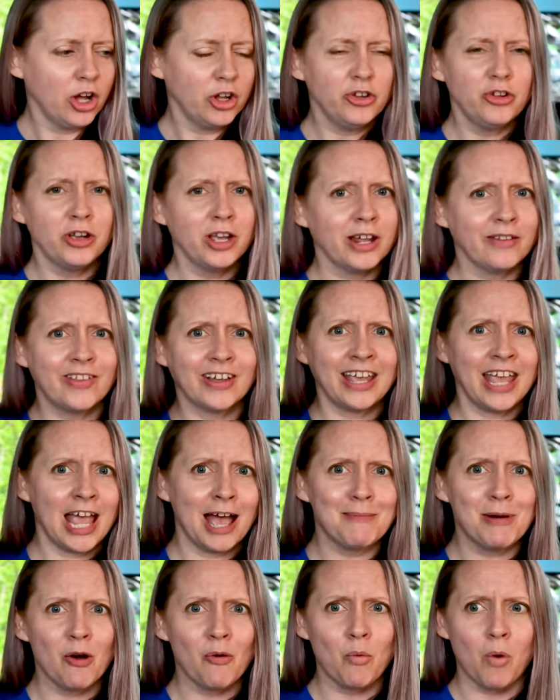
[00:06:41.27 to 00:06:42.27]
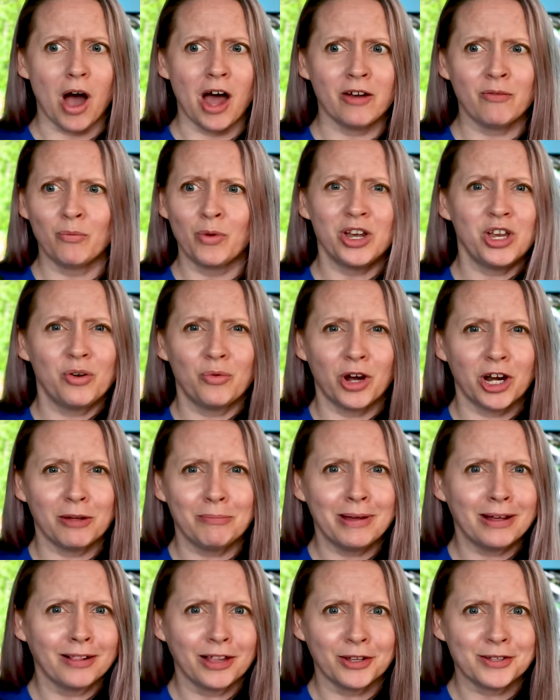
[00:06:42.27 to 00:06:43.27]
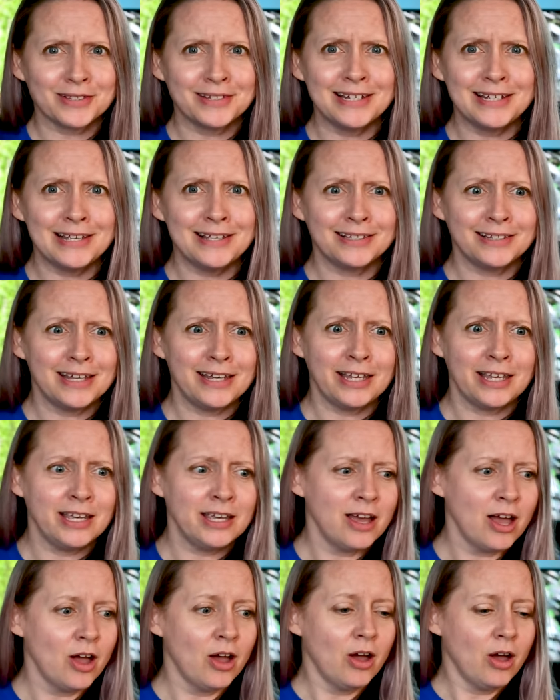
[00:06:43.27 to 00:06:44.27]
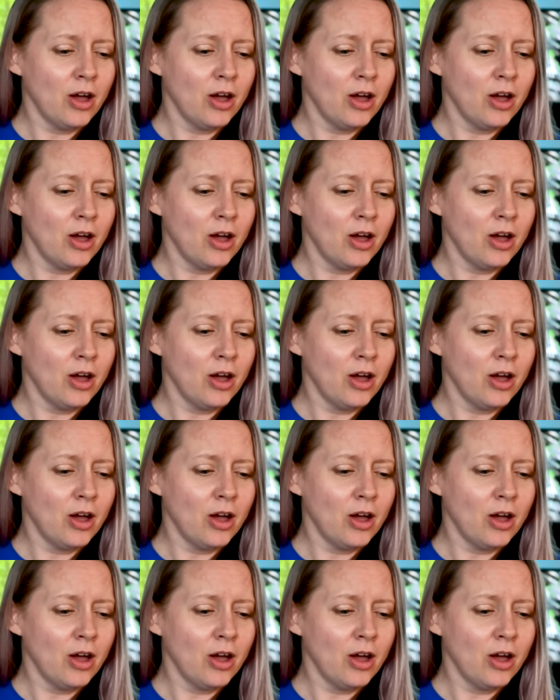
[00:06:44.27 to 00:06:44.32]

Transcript: You can get the camo one when you want to be a little sneaky.